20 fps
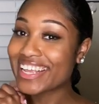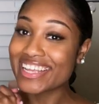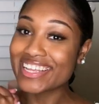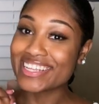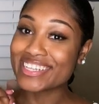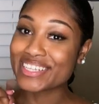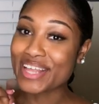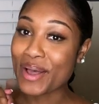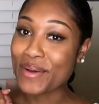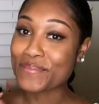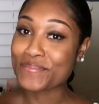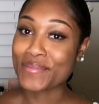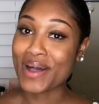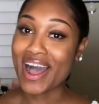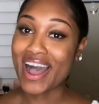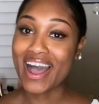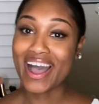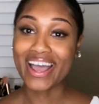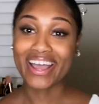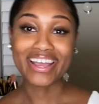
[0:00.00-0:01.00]
is
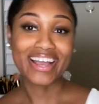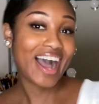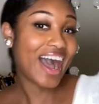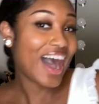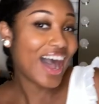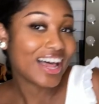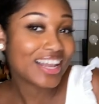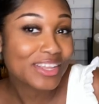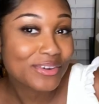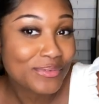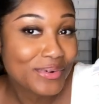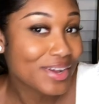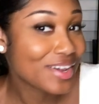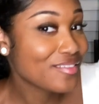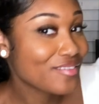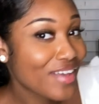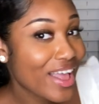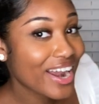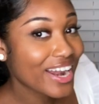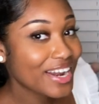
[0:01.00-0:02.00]
my hollywood
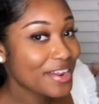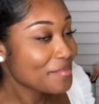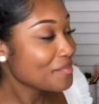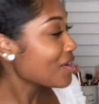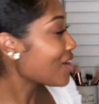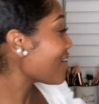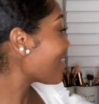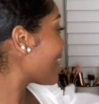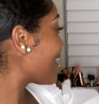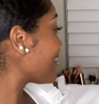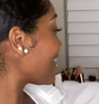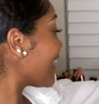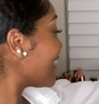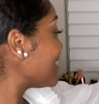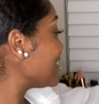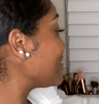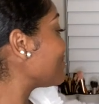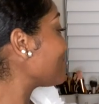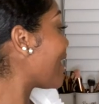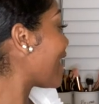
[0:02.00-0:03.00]
vanity mirror that
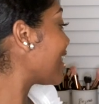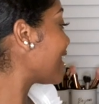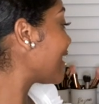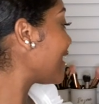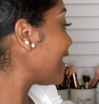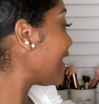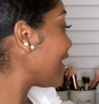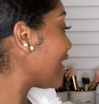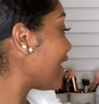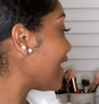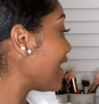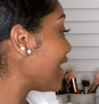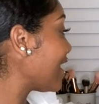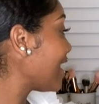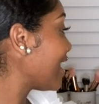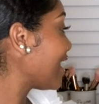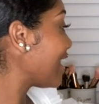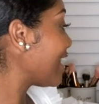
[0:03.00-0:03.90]
is right here